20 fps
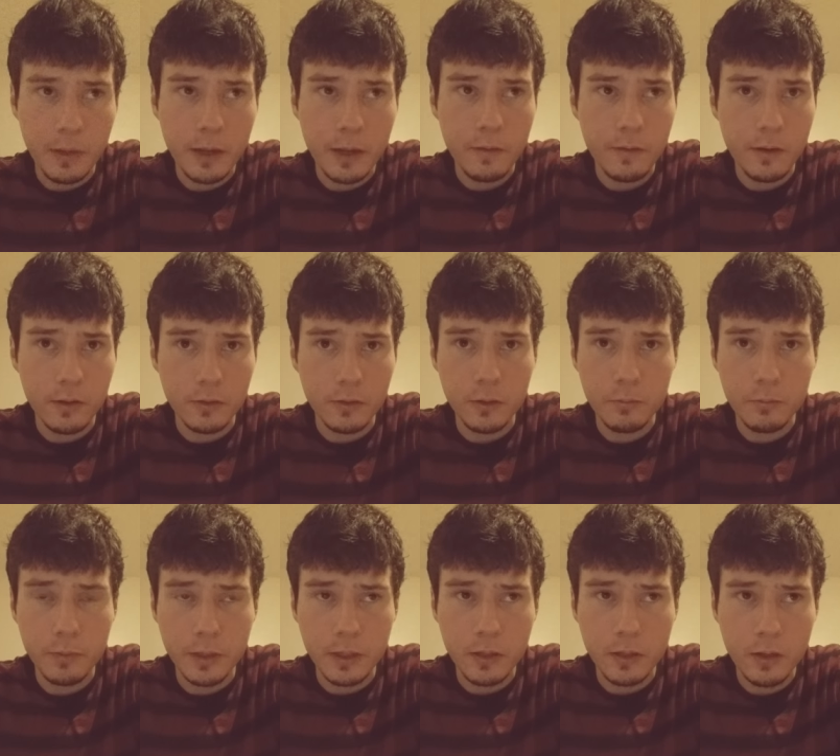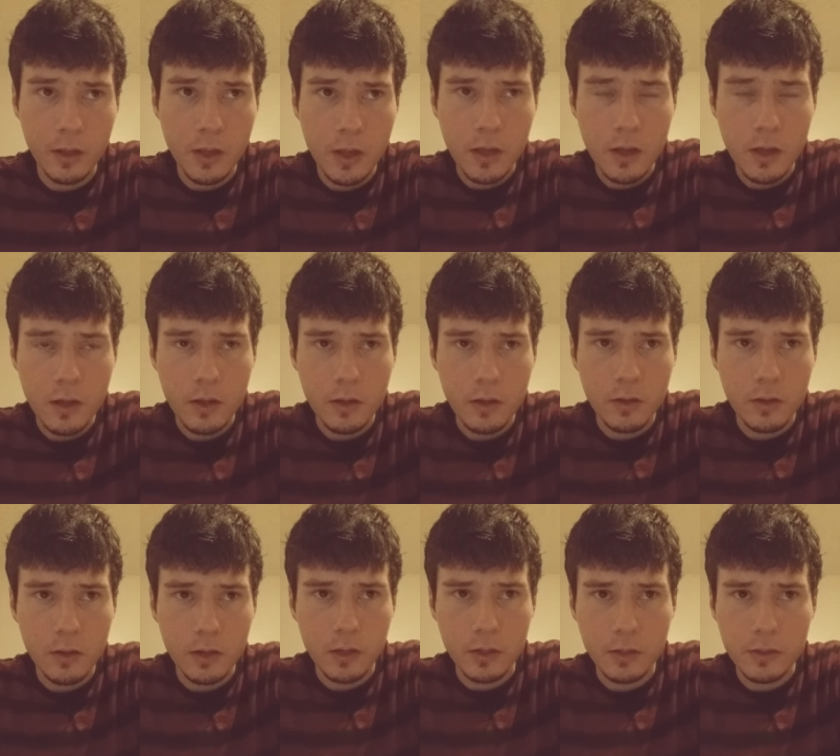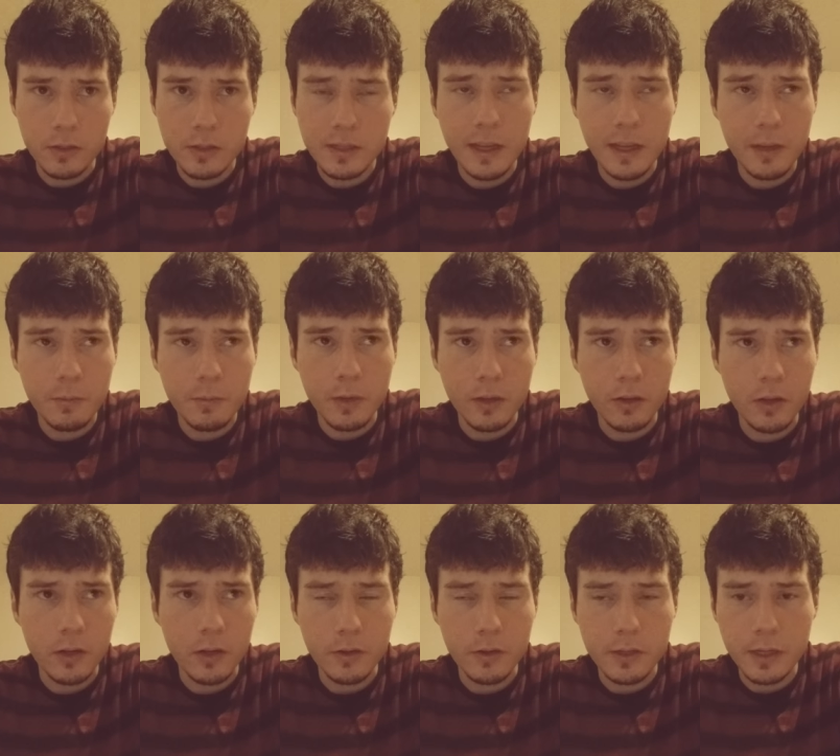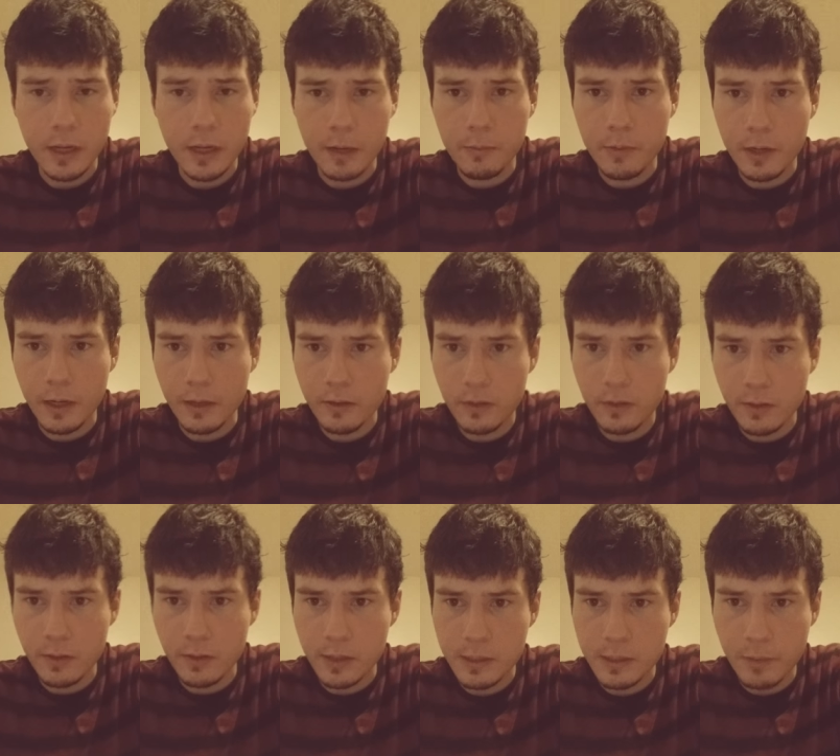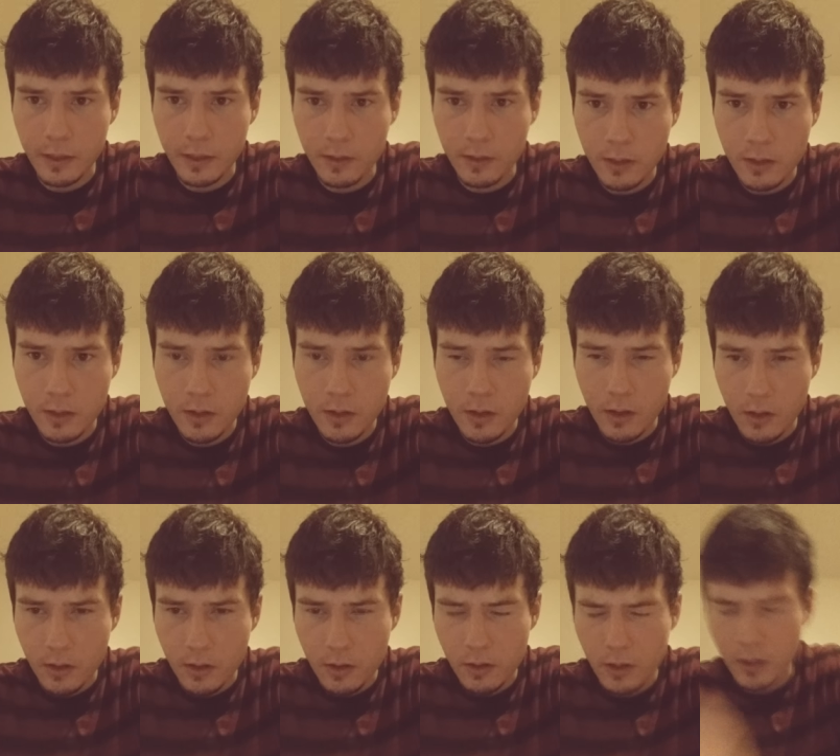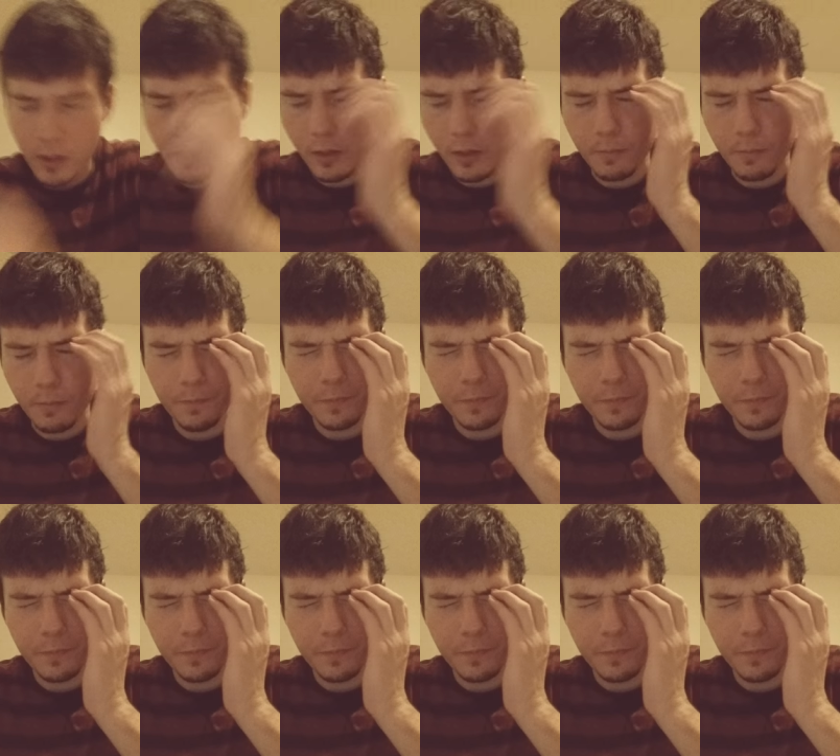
having a little bit. Uh, it's taking me a longer time than I expected. Um,